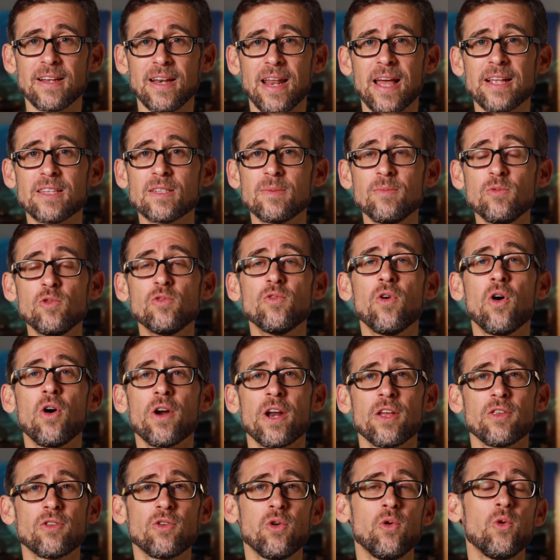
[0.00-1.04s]
let's move on
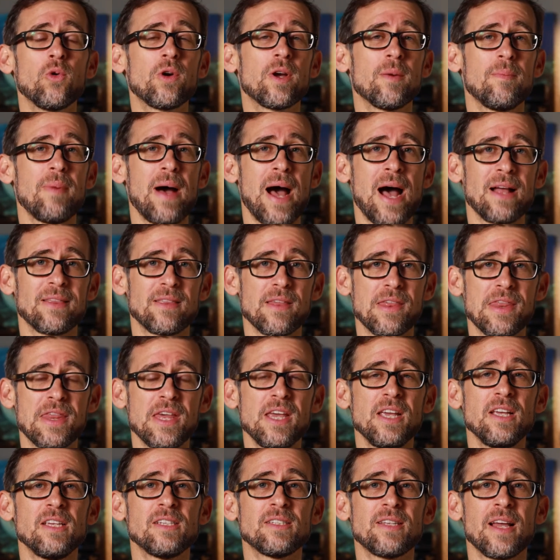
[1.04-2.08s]
and talk about the
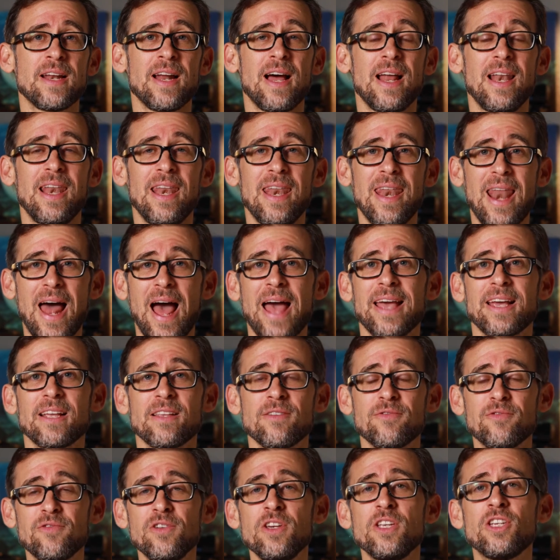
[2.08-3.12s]
things that I like,
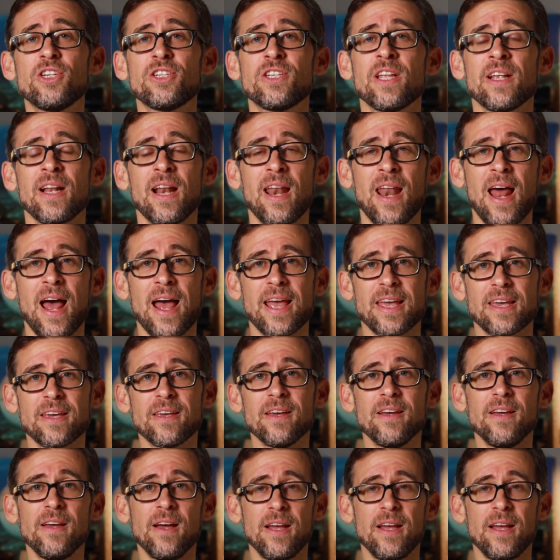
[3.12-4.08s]
the features that I like